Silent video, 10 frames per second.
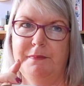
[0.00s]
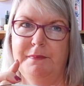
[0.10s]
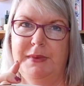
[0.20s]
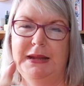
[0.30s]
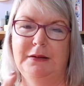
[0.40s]

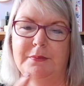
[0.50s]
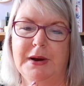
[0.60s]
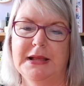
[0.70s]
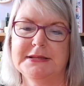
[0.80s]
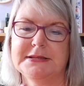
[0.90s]
needle
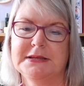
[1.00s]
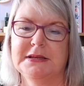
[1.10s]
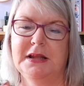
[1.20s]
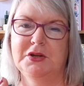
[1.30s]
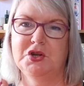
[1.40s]
brands
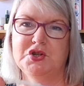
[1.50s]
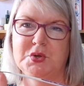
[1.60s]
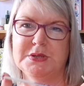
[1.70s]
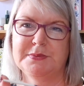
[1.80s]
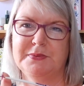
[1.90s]
let you
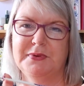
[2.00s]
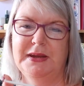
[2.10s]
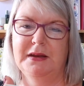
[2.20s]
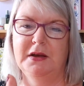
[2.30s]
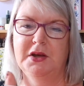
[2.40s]
choose
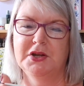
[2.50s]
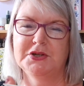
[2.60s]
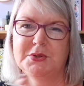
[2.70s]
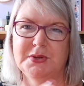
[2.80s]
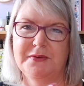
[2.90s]
between
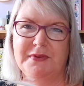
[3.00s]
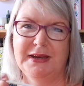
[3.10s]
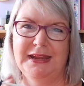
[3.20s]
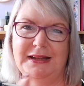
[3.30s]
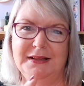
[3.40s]
two different
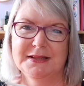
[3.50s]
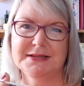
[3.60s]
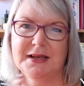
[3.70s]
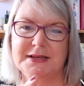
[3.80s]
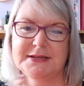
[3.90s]
needle
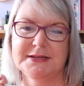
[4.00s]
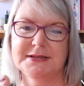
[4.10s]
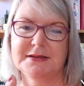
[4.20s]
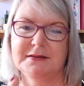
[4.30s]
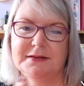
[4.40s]

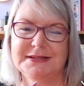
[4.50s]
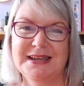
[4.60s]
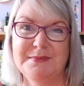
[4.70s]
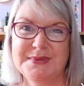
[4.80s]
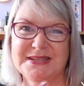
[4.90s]
size
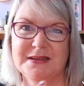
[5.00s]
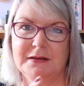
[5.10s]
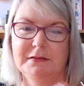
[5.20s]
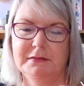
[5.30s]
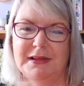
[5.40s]
tips
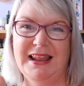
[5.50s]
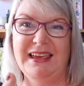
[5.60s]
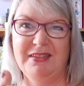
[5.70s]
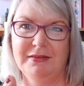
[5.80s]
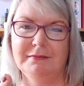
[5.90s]

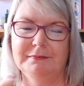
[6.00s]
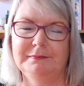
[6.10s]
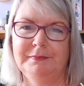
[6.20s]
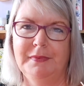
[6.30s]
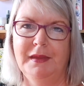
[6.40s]
length
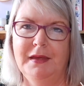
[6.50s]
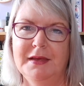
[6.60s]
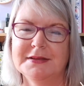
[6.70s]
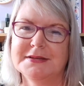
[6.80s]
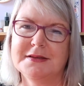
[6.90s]

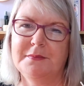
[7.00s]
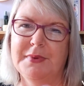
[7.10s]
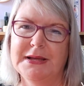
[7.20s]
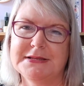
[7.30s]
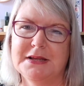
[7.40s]
so some
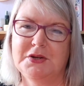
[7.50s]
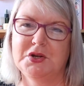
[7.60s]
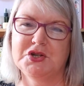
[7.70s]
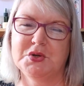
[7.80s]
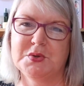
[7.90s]
brands let you
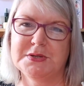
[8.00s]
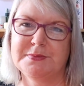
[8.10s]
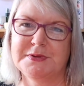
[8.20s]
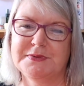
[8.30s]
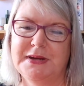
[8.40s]
choose
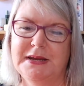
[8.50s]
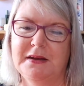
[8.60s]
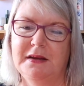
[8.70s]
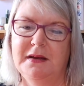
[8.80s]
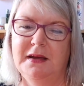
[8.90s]
between
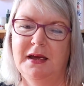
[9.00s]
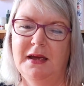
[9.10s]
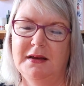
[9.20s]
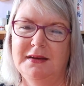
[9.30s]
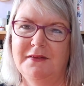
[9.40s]

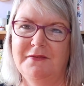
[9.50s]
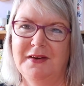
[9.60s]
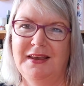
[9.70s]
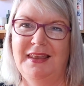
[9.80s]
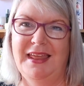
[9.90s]
a
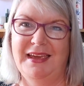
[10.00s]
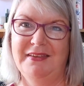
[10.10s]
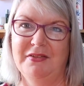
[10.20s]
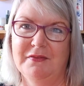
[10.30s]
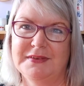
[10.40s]
different
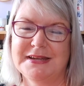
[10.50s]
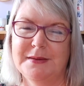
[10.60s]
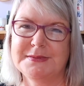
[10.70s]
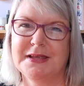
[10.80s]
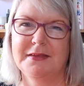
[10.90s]
length of
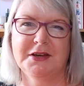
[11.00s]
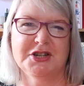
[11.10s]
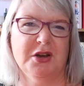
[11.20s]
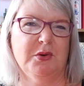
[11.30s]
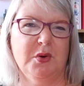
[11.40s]
tips. I think
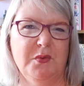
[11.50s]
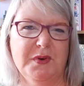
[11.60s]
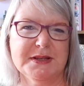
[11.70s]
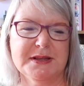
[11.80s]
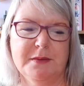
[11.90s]
ChiaoGoo, for
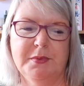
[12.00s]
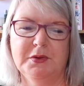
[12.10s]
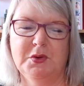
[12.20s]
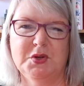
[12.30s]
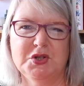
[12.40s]
example,
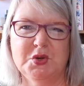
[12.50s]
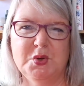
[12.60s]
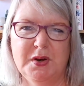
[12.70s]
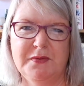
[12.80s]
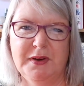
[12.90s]
do two
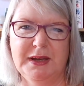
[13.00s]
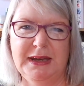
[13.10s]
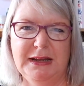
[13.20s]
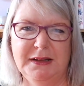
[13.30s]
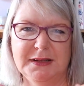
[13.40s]
different
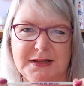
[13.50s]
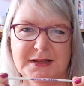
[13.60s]
needle